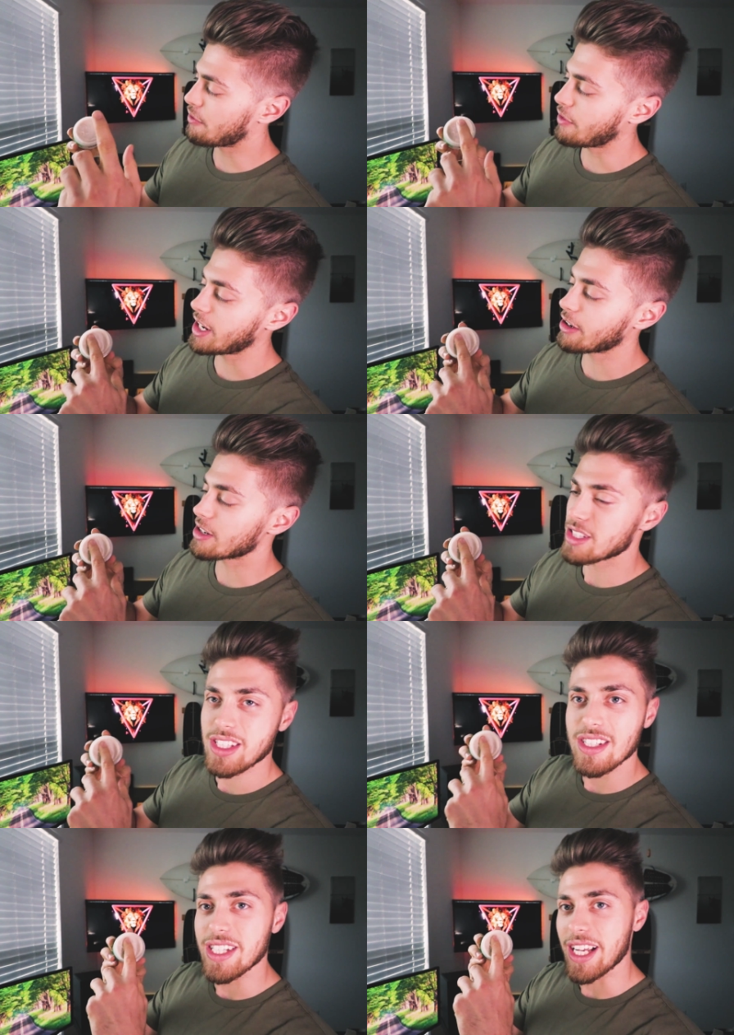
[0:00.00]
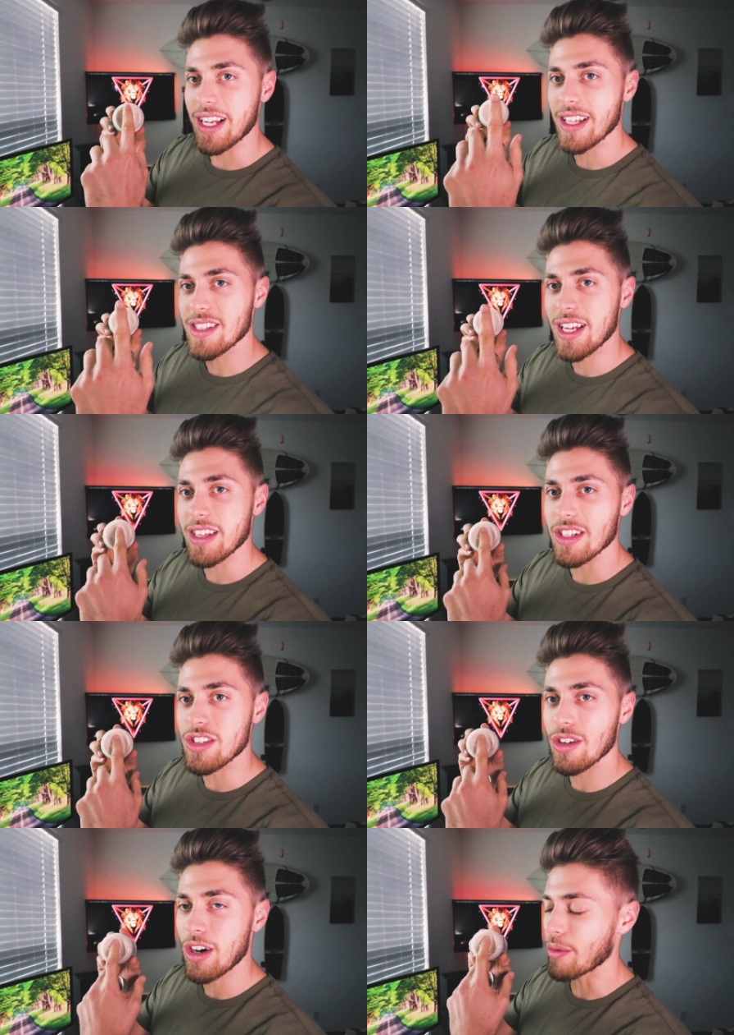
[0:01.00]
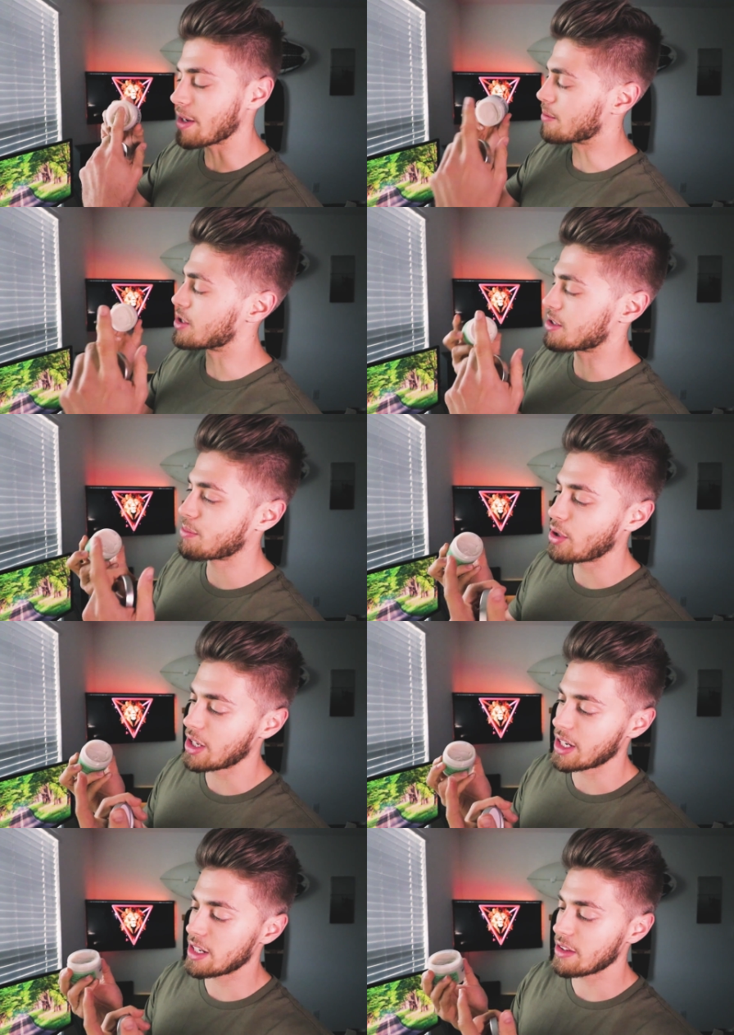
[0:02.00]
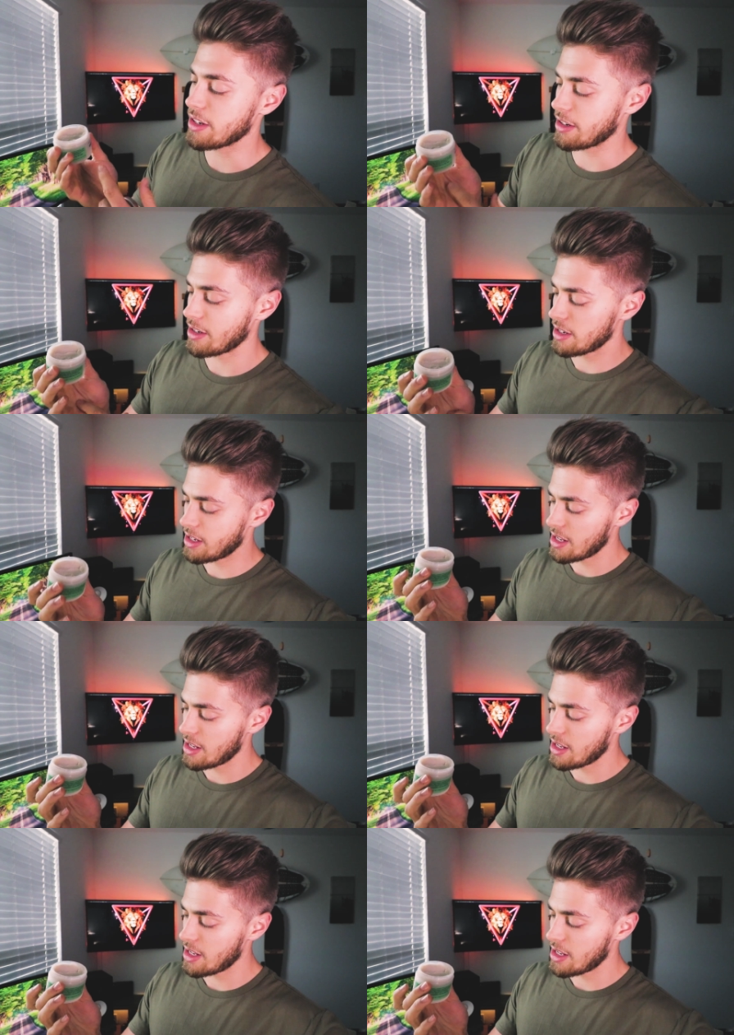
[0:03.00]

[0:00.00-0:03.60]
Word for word: my finger is sticking inside the jar when I'm just putting it in there.